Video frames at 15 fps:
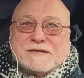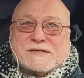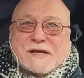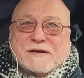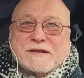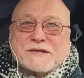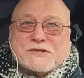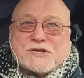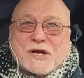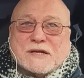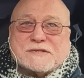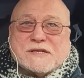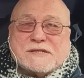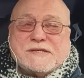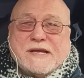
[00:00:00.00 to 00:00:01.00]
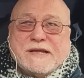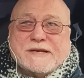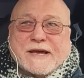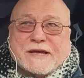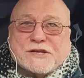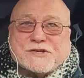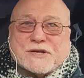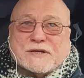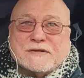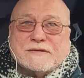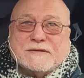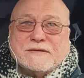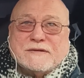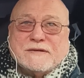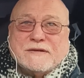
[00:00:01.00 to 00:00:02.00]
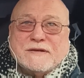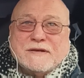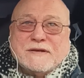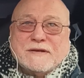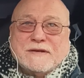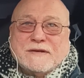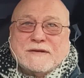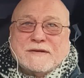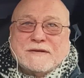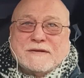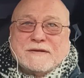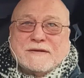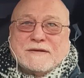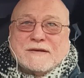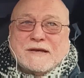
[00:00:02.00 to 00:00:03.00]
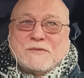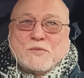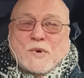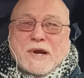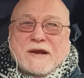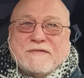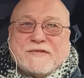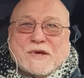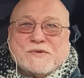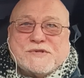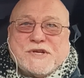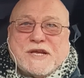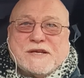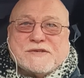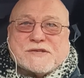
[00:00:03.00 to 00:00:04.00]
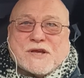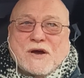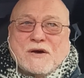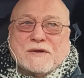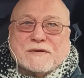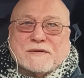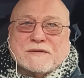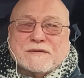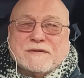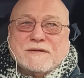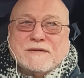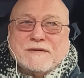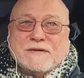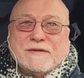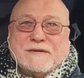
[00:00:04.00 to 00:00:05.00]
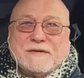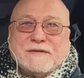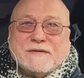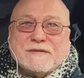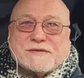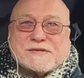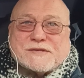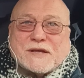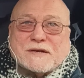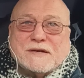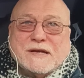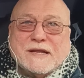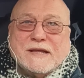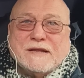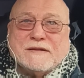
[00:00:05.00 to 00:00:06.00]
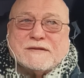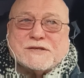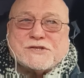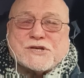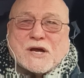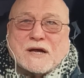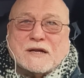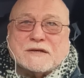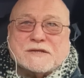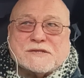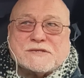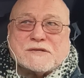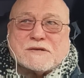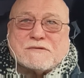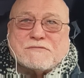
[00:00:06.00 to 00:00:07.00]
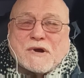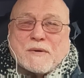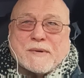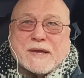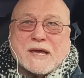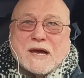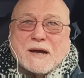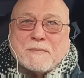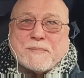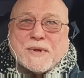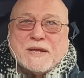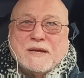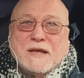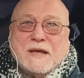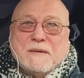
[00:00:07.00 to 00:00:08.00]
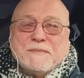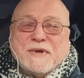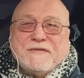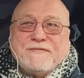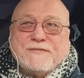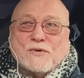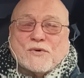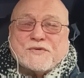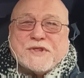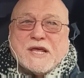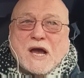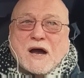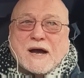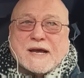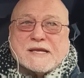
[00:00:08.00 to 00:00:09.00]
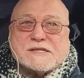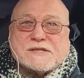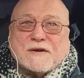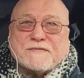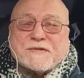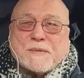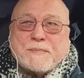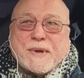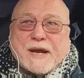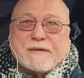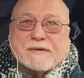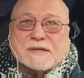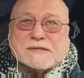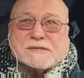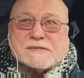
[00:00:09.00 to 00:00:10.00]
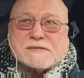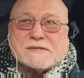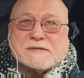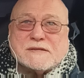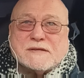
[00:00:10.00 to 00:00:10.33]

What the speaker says: Suddenly the child's a teenager. And where have those years gone? Suddenly the child is growing up before the eyes of the parents.